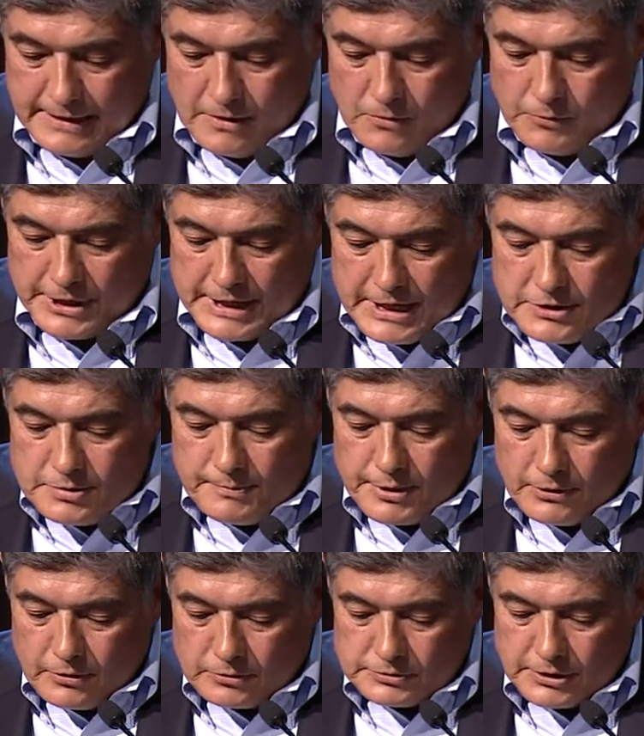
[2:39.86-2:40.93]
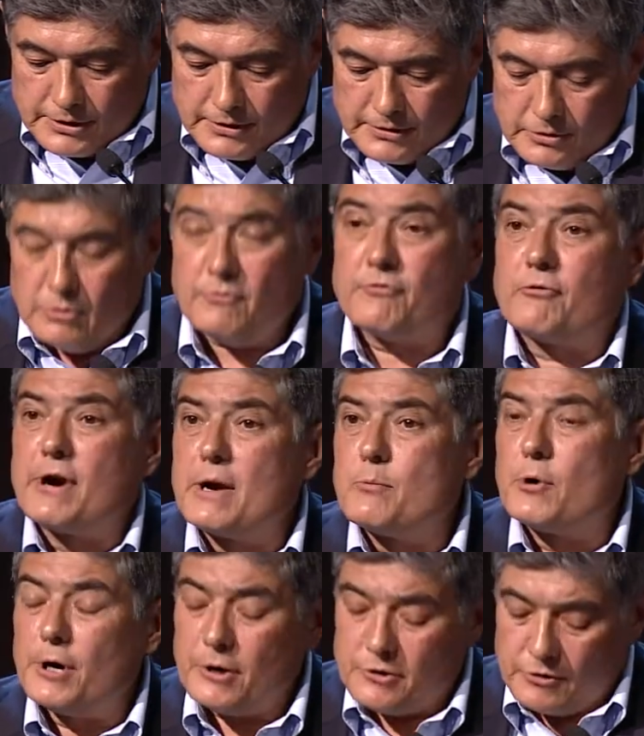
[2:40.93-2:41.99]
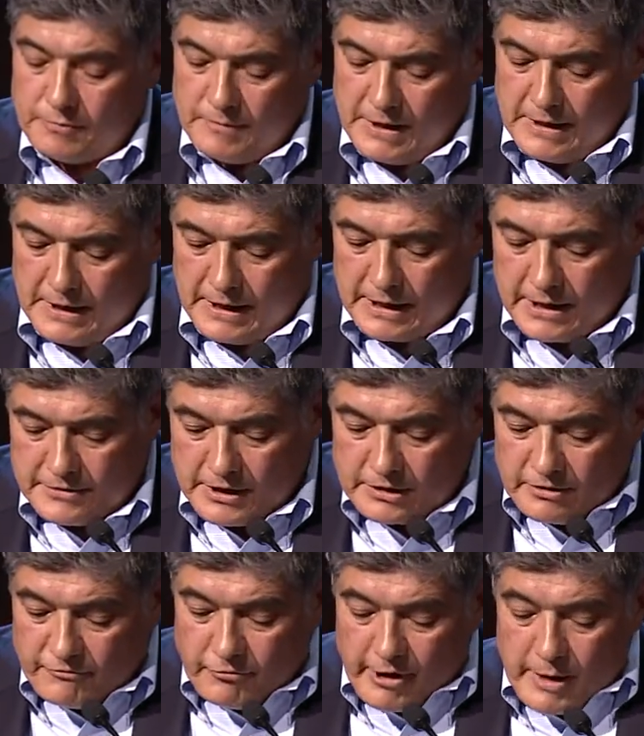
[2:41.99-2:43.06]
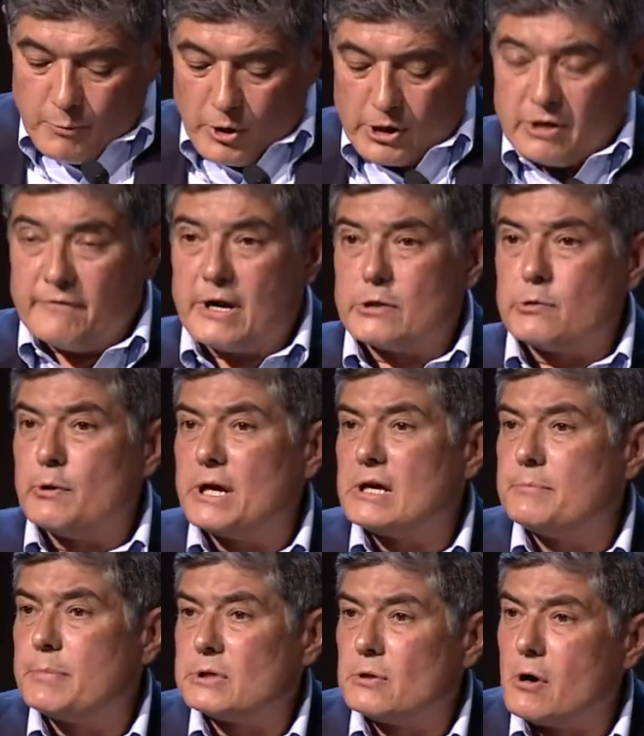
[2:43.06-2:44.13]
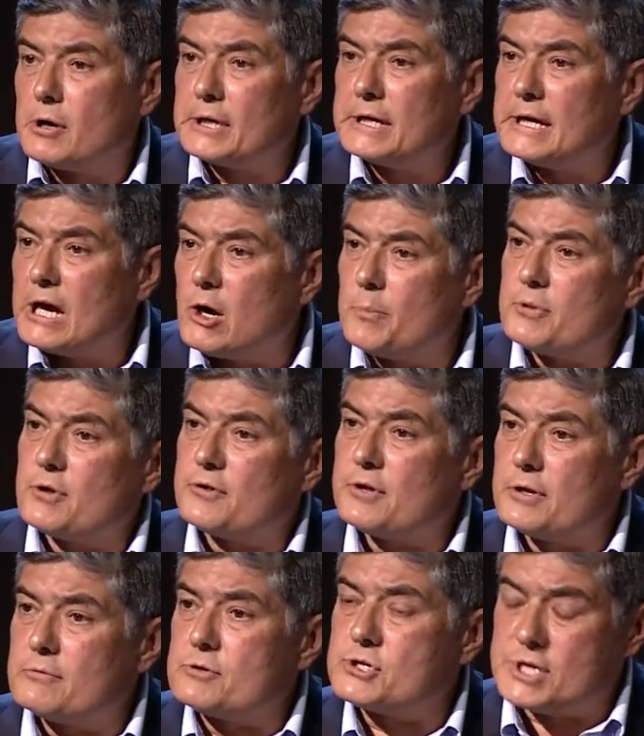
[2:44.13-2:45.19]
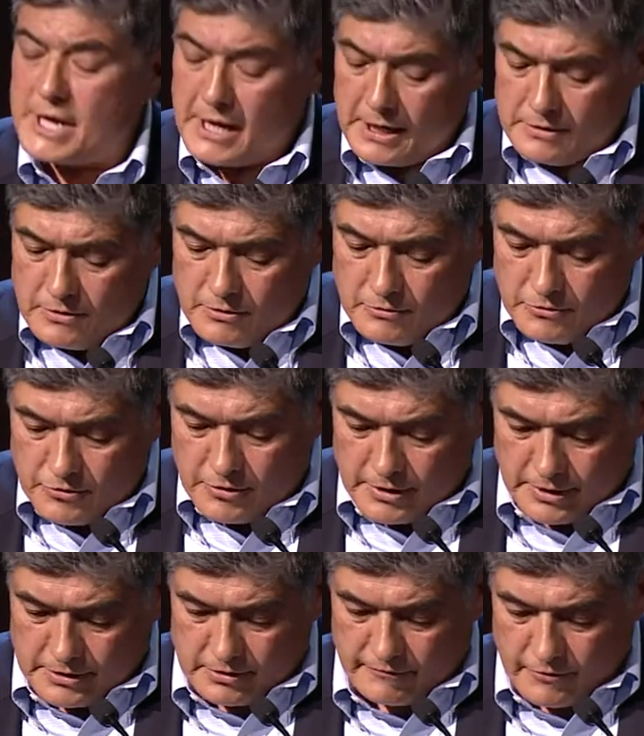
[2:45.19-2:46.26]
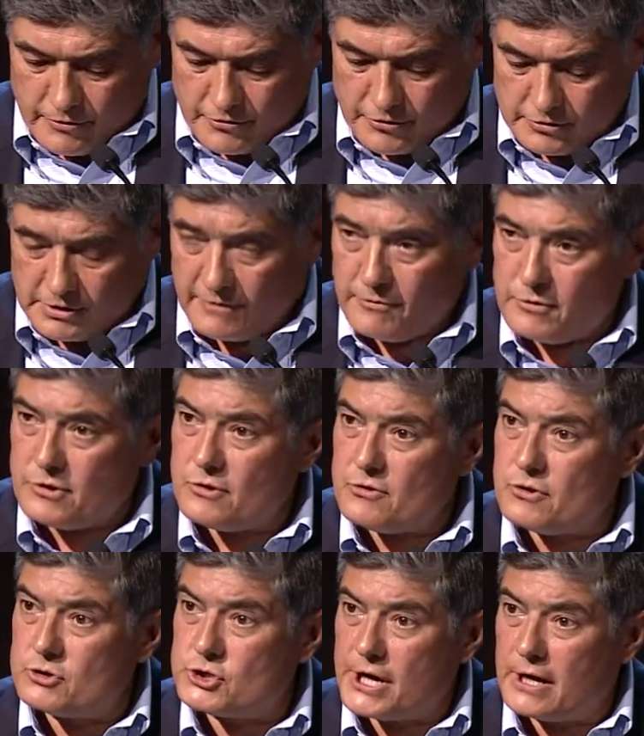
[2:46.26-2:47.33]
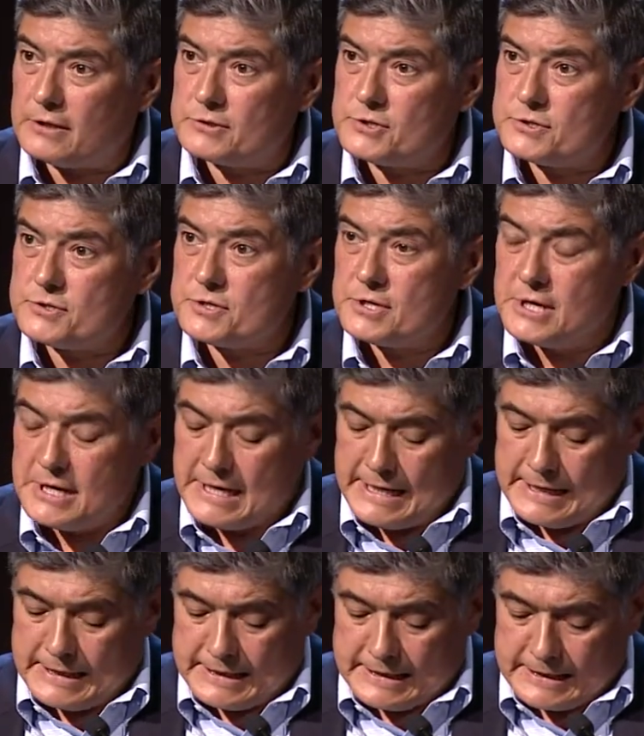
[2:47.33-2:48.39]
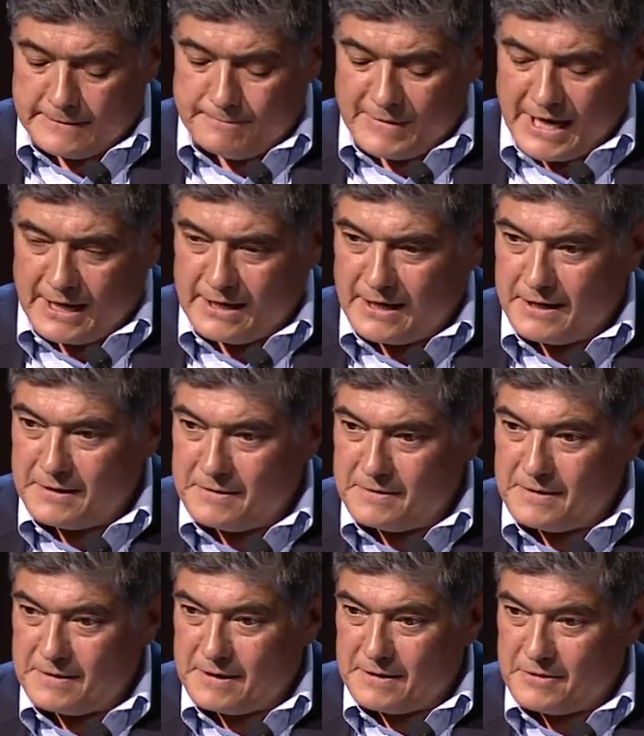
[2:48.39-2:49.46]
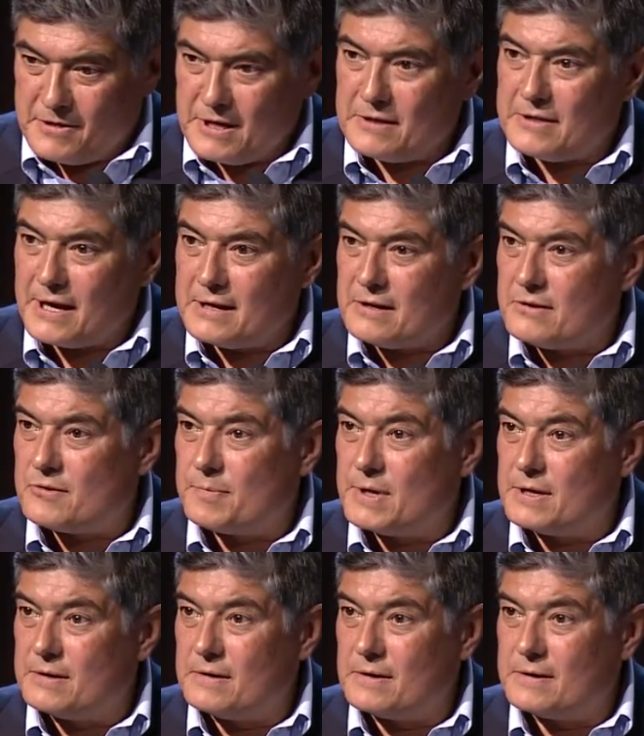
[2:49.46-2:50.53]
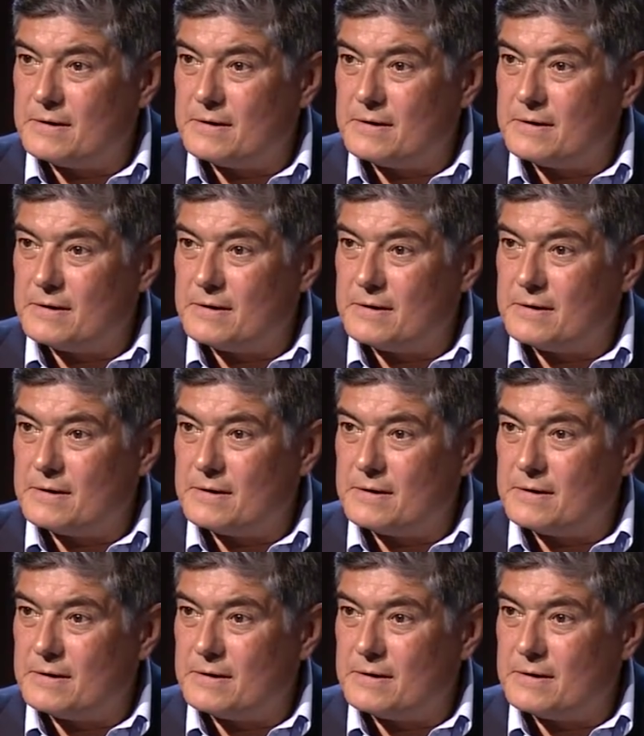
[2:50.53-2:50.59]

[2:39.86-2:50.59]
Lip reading: We need to build new frameworks, and I think the framework of othering and belonging helps us understand those diverse differences and challenges, and I think that has been